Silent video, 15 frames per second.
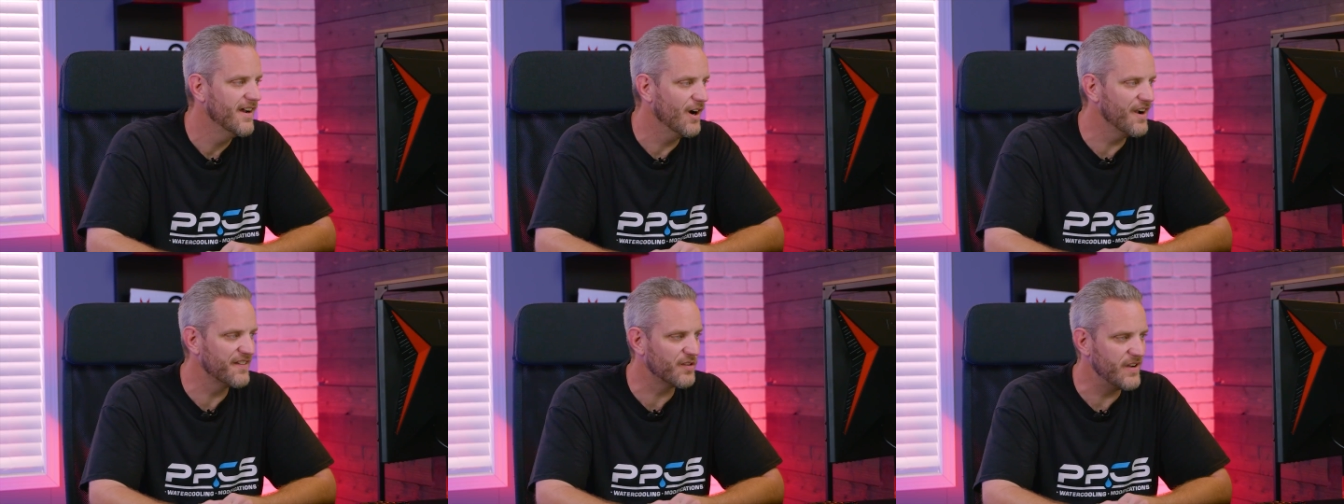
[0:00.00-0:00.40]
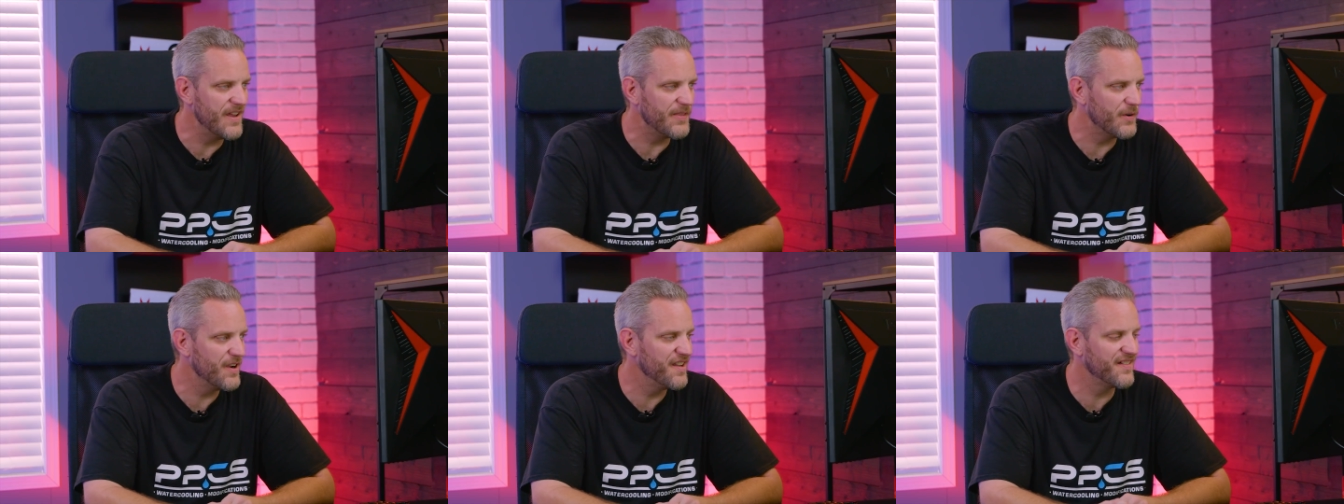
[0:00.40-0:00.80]
All right, so
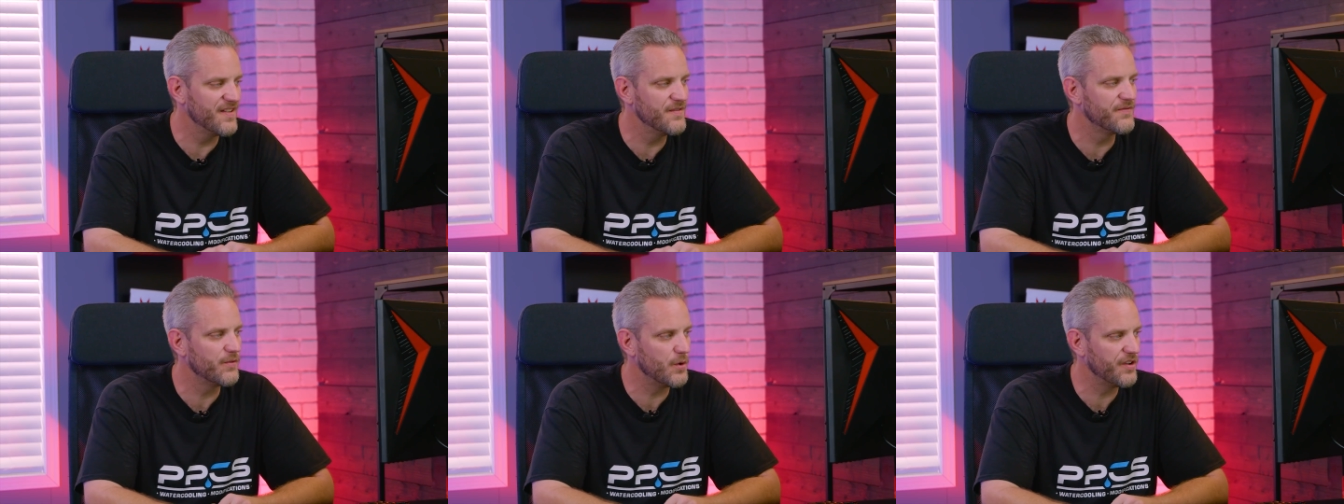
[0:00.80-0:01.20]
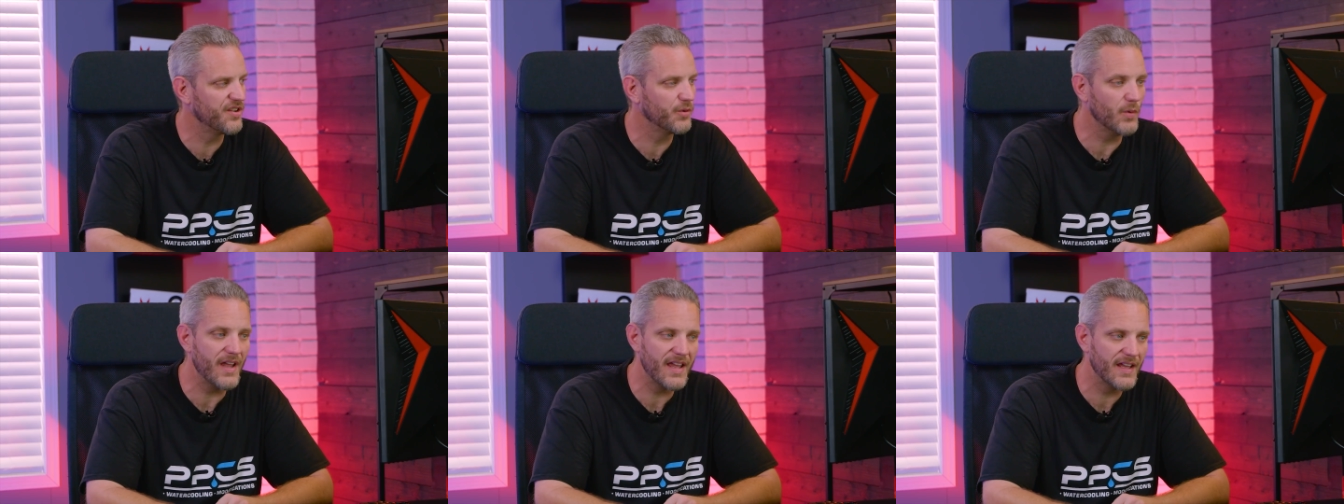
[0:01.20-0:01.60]
E3 is in full
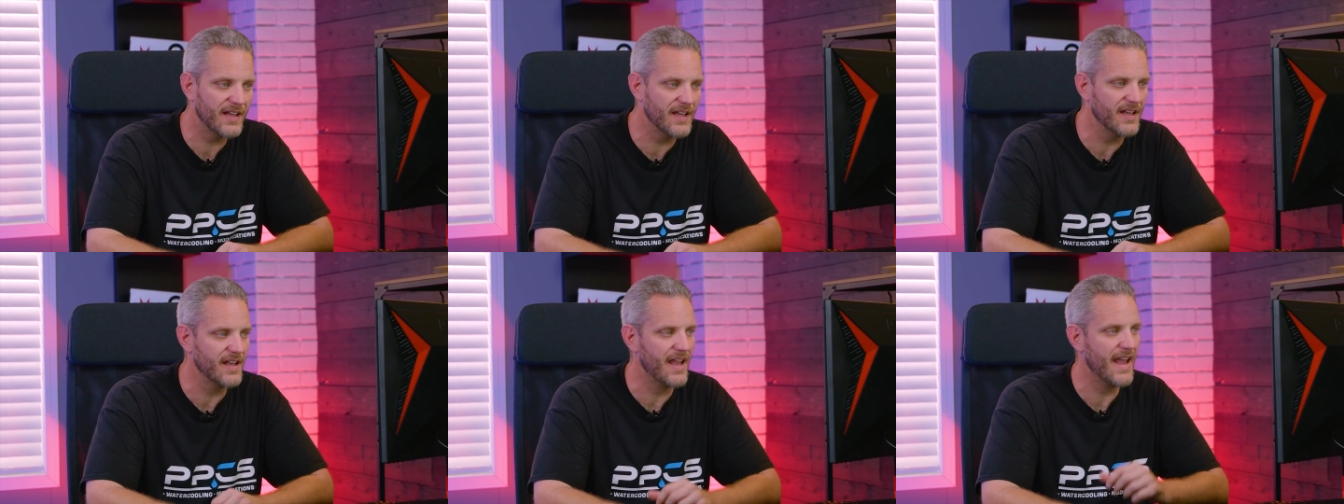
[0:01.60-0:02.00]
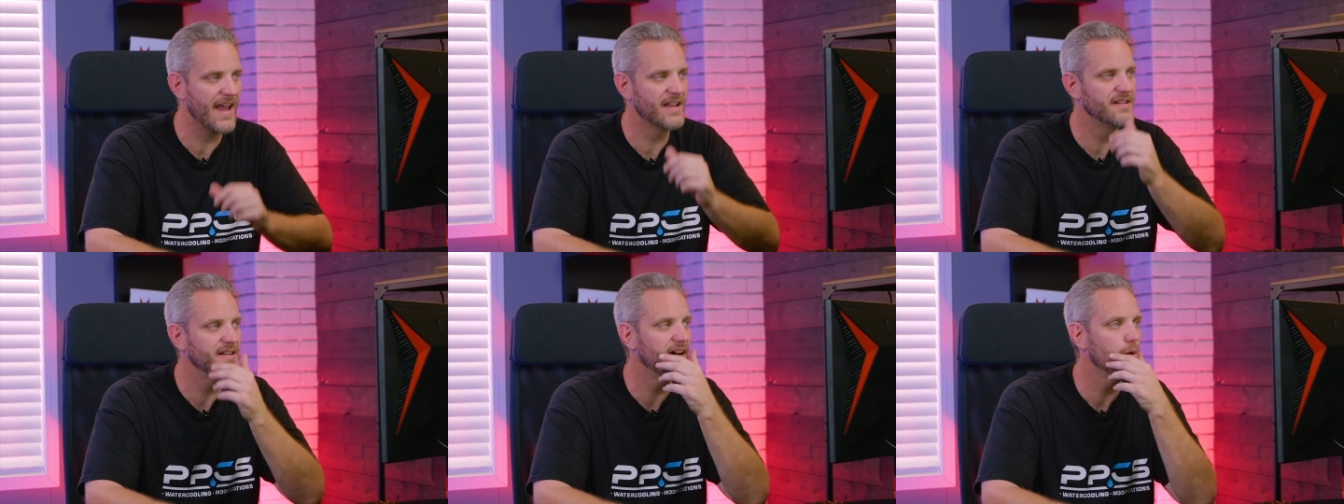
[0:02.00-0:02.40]
swing,
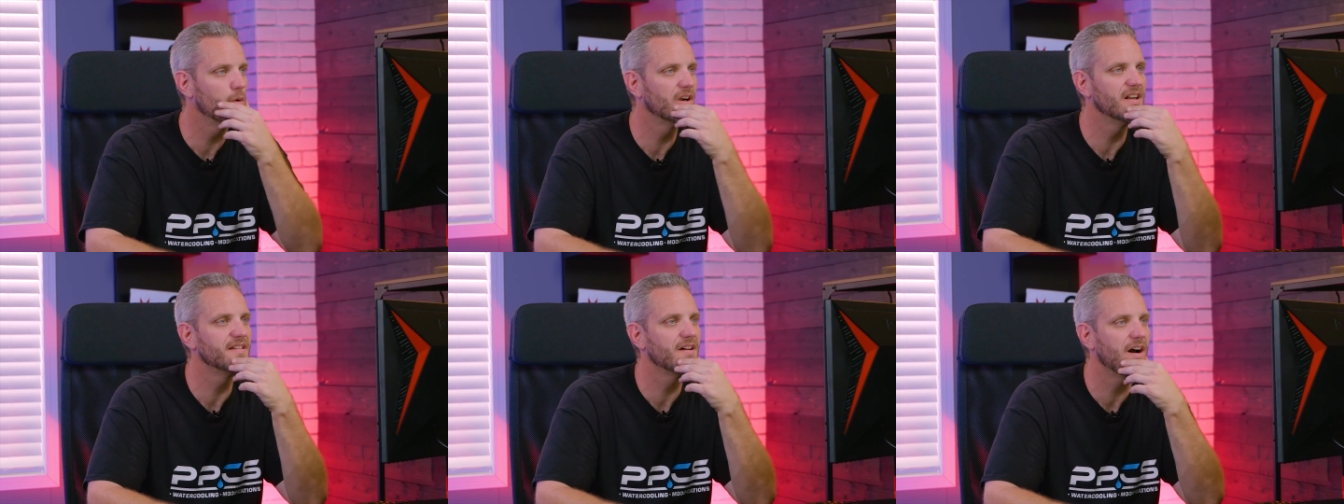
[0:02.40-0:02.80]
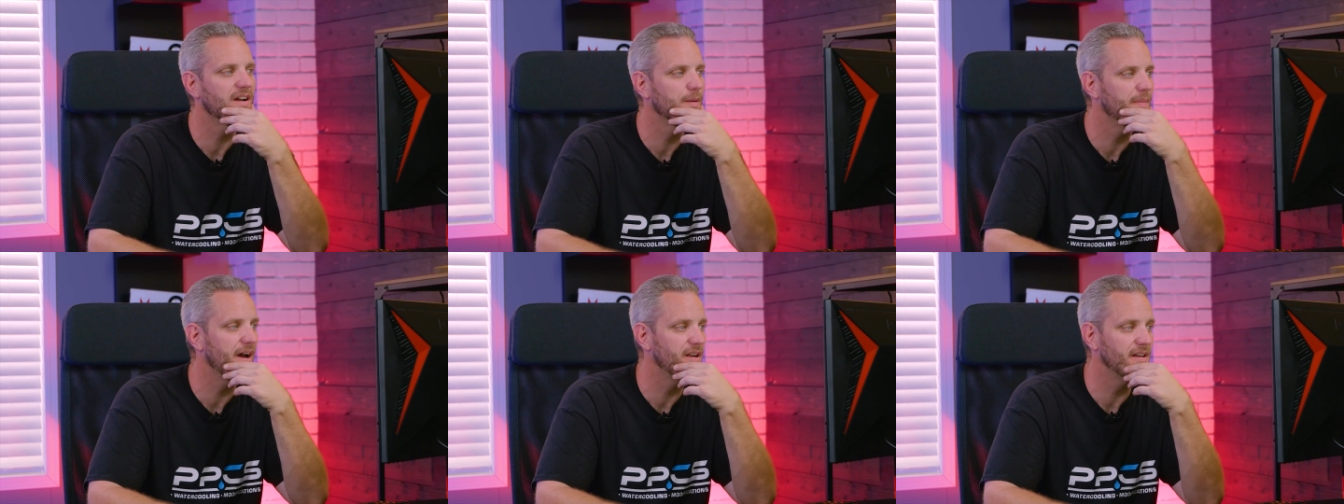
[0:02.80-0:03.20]
and uh, we're going to
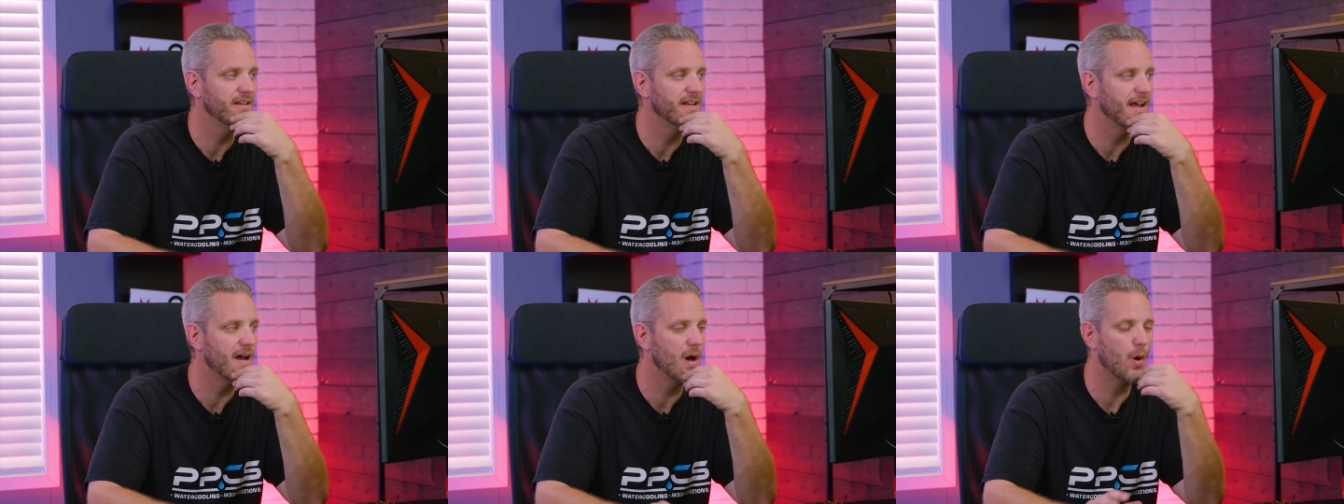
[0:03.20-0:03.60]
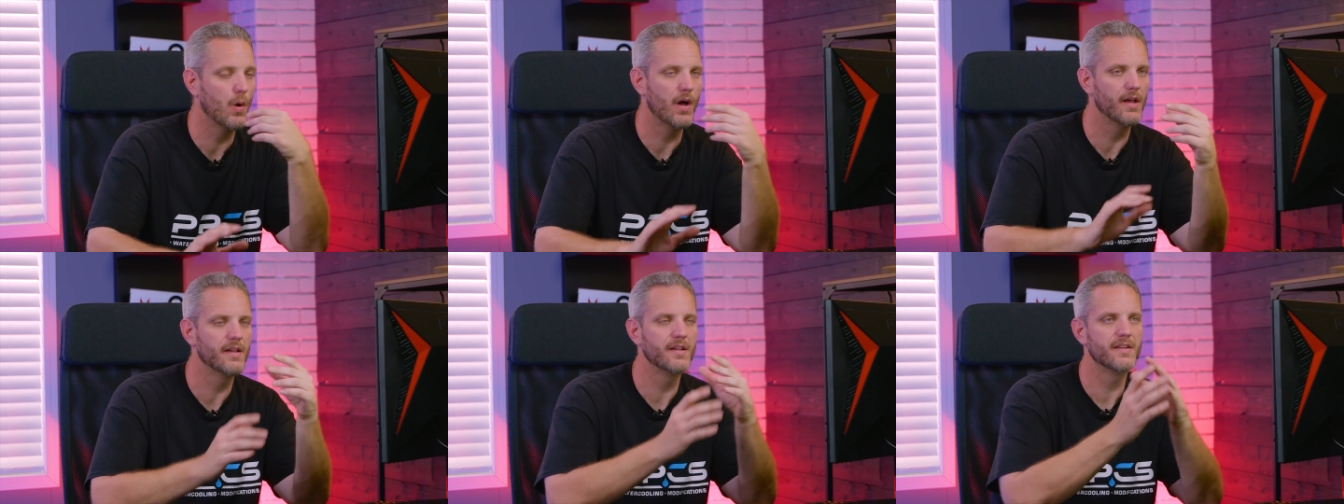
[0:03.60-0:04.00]
talk about it
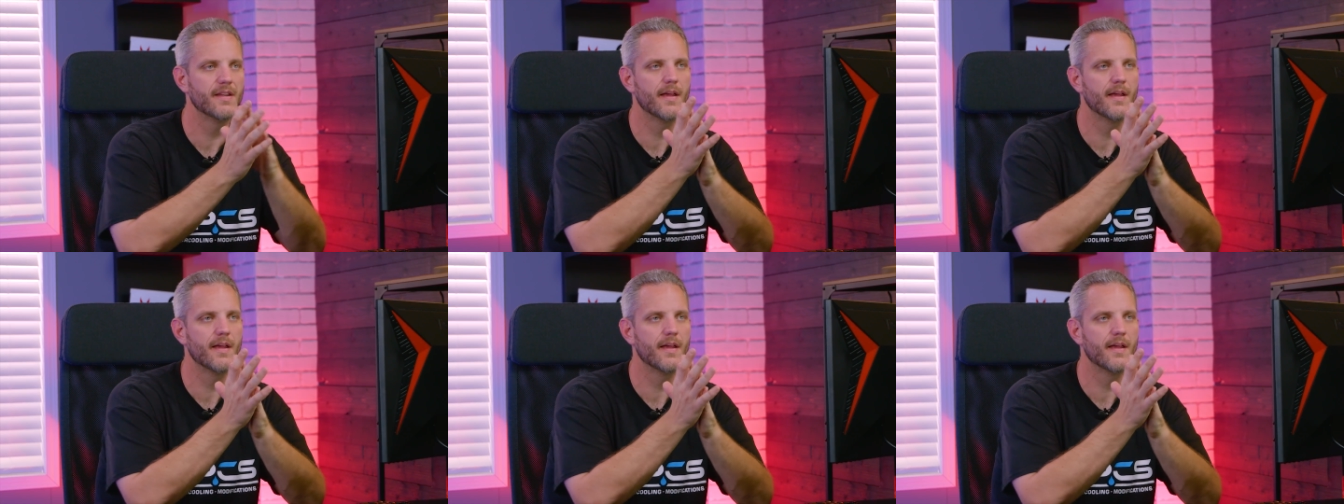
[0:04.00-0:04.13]
now.